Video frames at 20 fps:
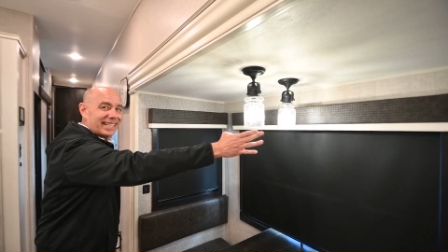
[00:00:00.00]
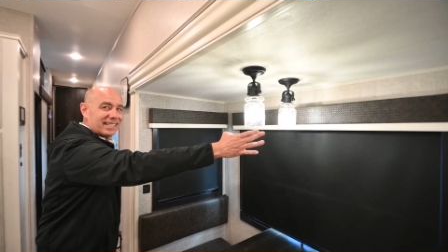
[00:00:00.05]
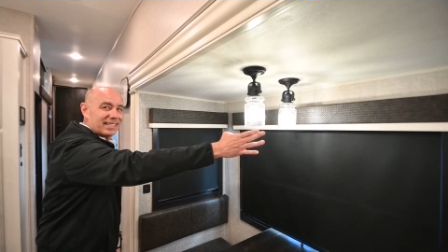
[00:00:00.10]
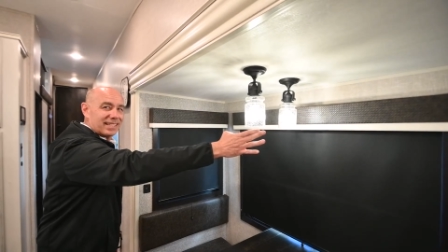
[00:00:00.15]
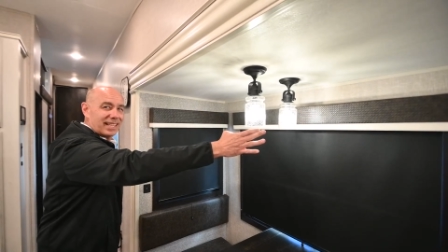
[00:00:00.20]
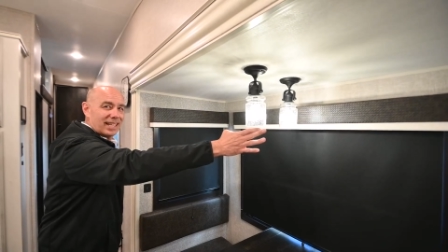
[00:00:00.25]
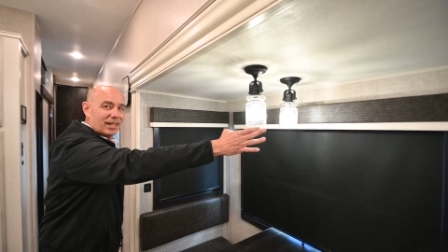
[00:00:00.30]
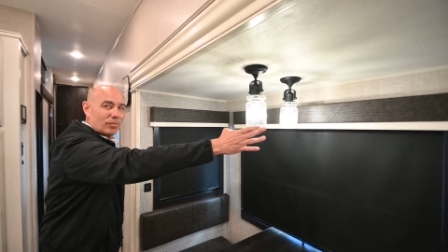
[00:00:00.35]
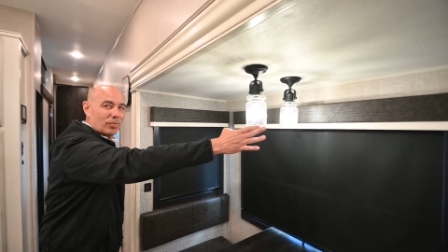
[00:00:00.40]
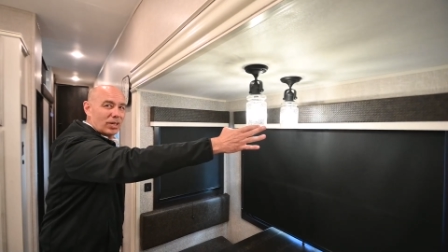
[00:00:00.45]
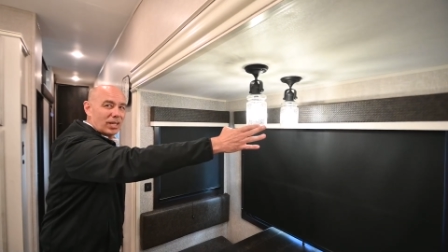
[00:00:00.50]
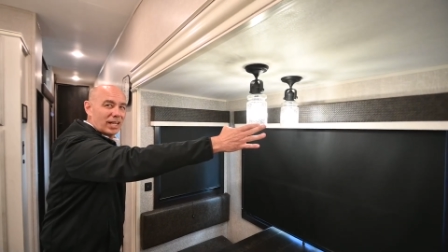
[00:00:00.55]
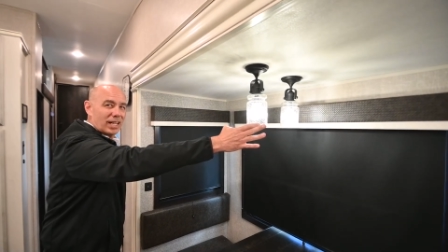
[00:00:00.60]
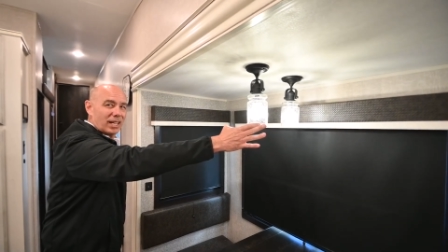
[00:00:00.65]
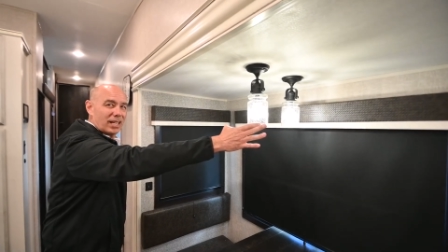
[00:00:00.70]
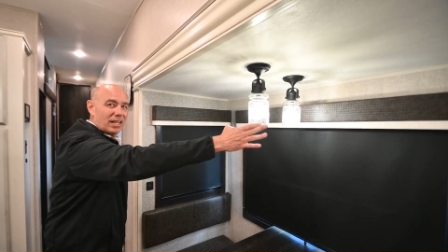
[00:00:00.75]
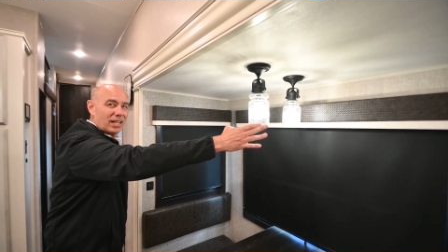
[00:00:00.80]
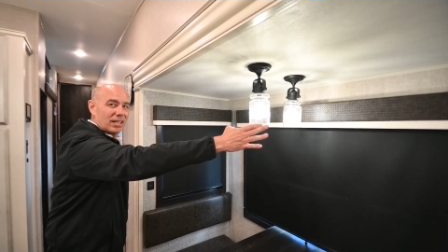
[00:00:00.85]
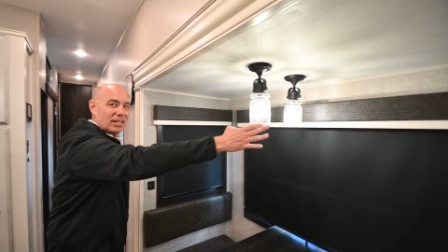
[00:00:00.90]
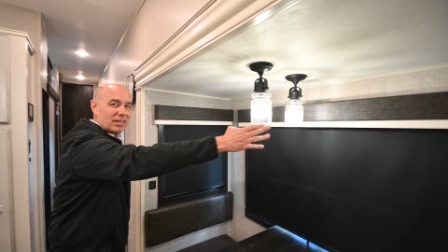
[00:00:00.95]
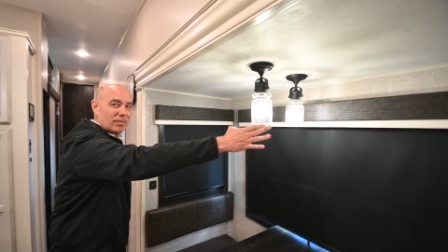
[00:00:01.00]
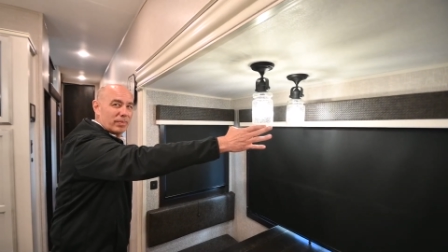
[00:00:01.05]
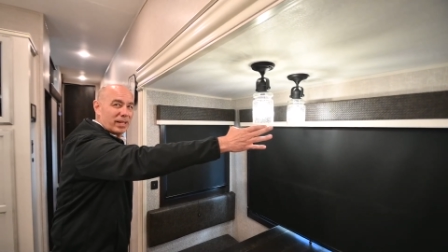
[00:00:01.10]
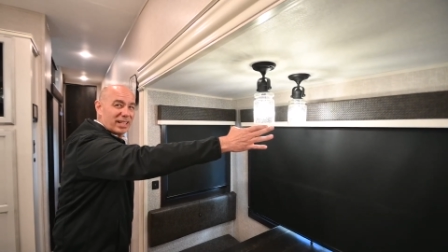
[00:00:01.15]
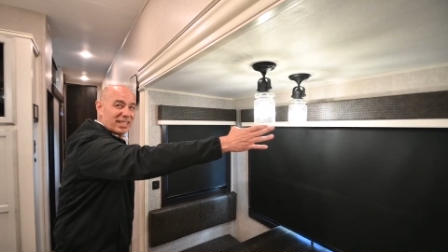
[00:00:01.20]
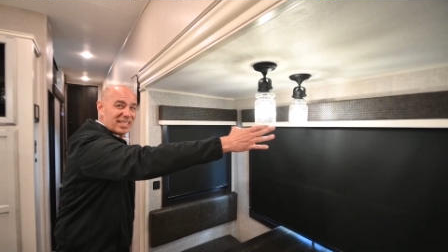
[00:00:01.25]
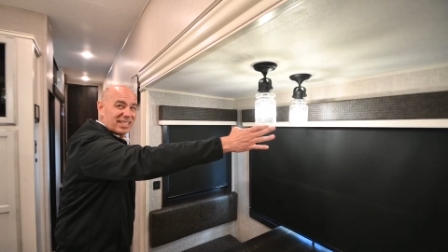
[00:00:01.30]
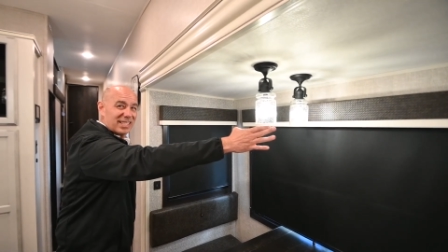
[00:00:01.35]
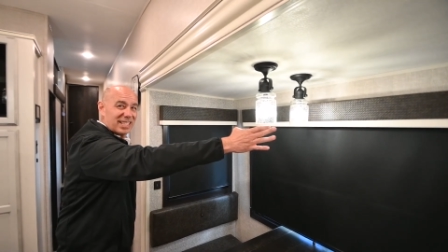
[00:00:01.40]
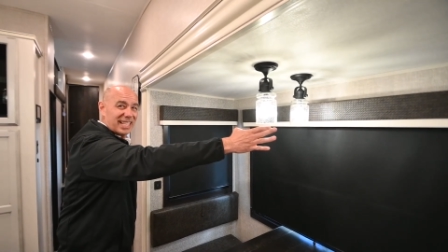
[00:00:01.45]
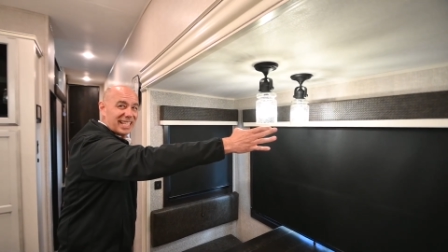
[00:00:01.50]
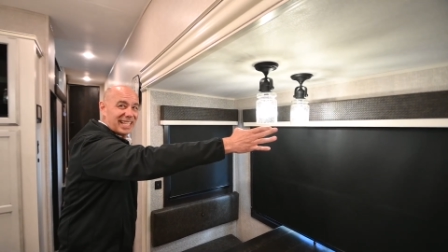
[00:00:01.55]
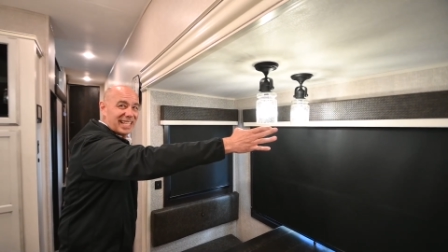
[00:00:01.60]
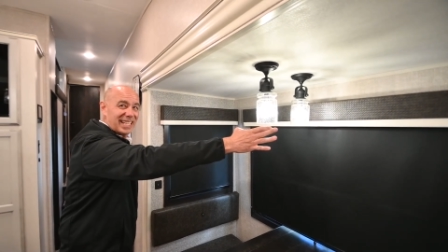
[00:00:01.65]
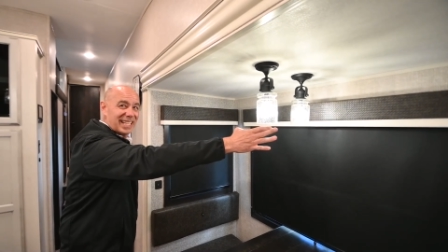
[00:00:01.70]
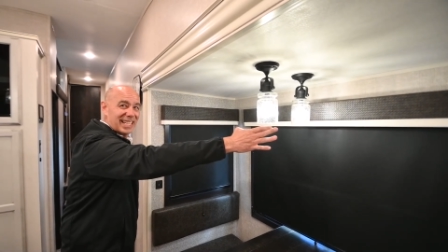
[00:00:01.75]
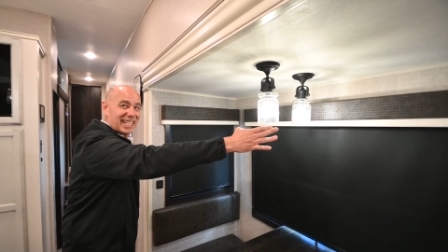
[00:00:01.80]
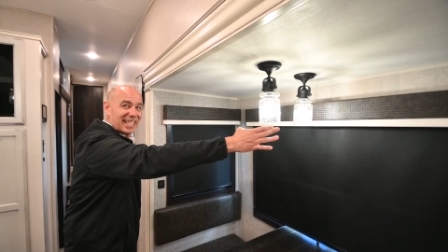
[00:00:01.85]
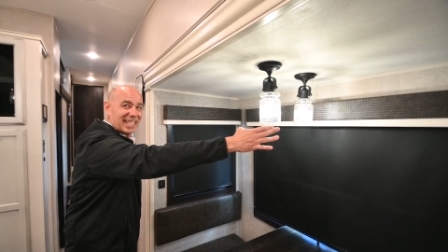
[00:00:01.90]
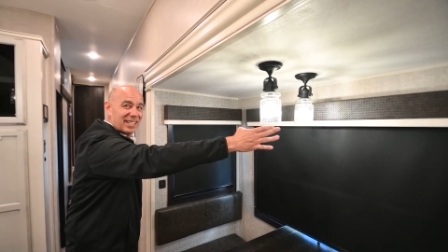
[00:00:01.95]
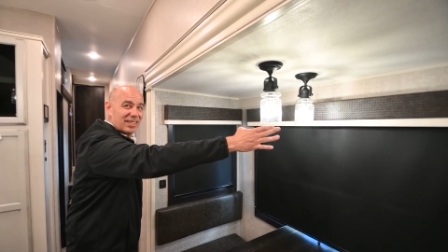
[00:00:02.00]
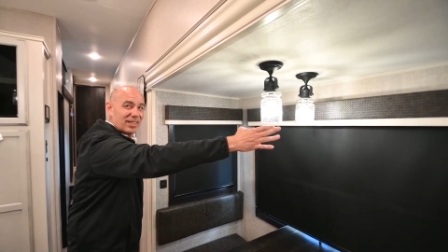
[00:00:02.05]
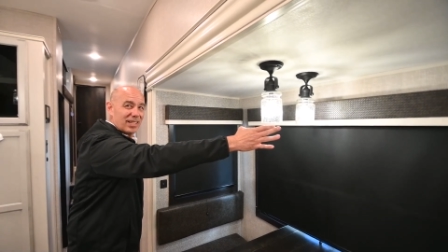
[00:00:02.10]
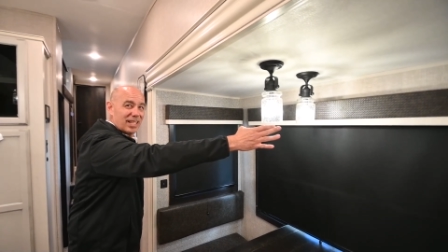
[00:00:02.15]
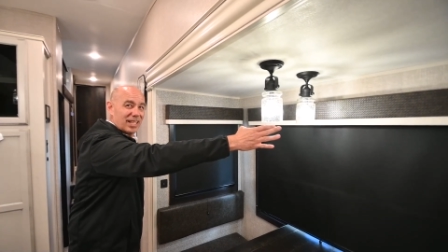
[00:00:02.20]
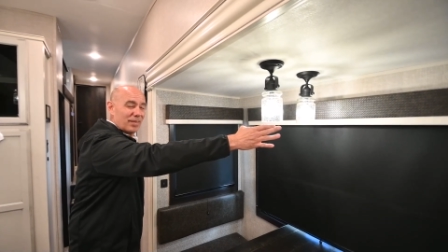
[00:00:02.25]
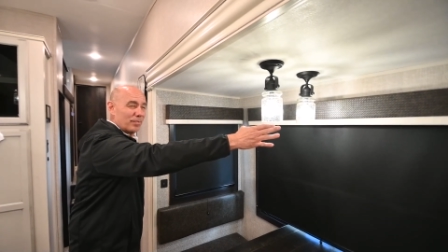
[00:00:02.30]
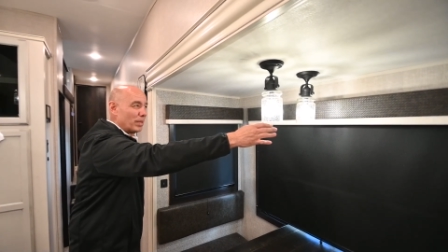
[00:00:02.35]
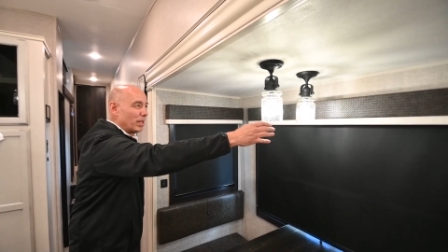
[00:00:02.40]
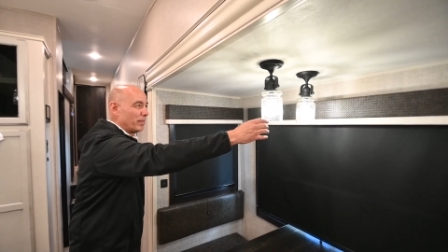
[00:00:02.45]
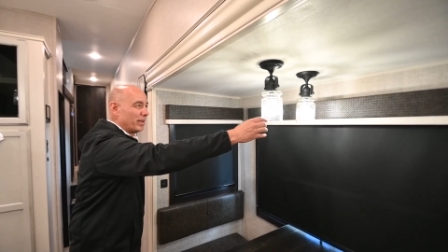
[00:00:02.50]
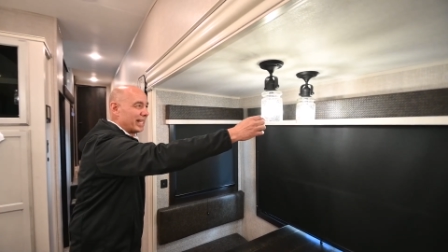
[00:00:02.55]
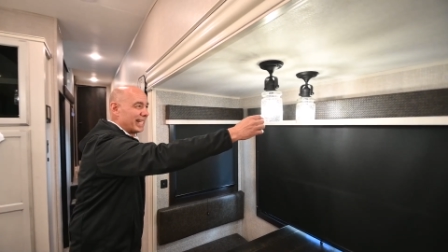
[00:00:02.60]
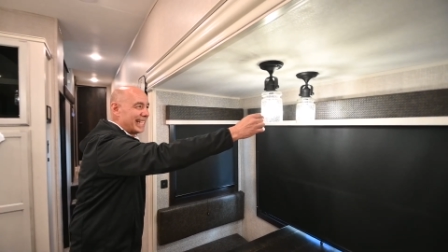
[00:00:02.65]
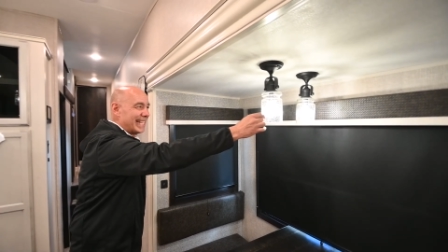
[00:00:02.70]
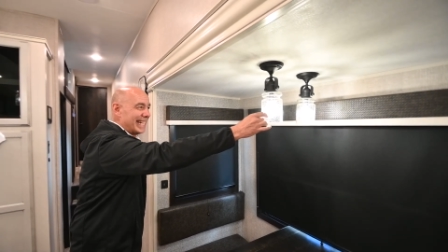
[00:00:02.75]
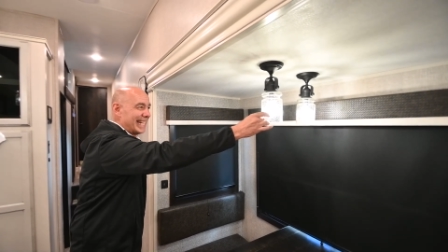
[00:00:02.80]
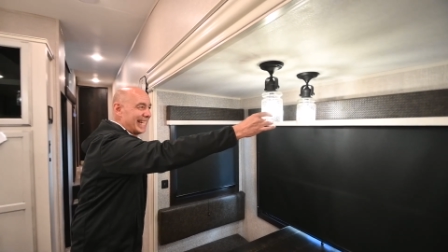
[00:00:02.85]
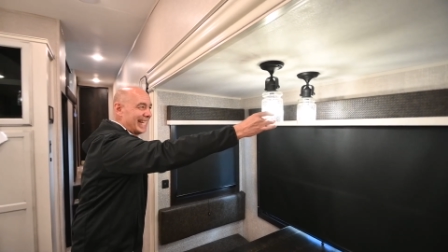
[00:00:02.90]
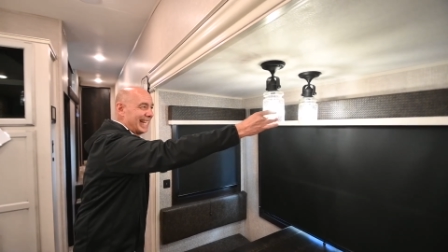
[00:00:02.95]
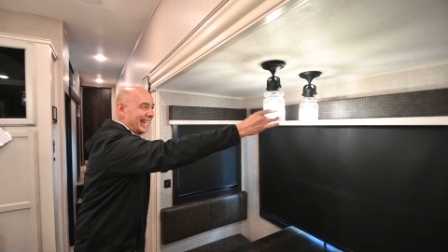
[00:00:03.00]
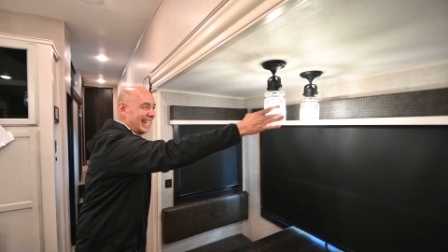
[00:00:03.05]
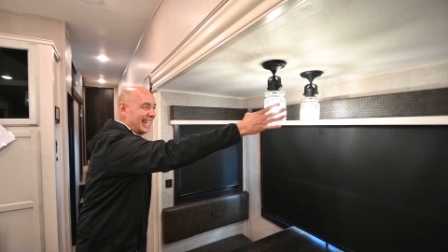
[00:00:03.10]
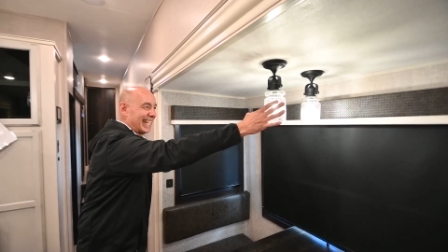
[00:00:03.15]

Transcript: is that, Brian? About a C? Maybe a D.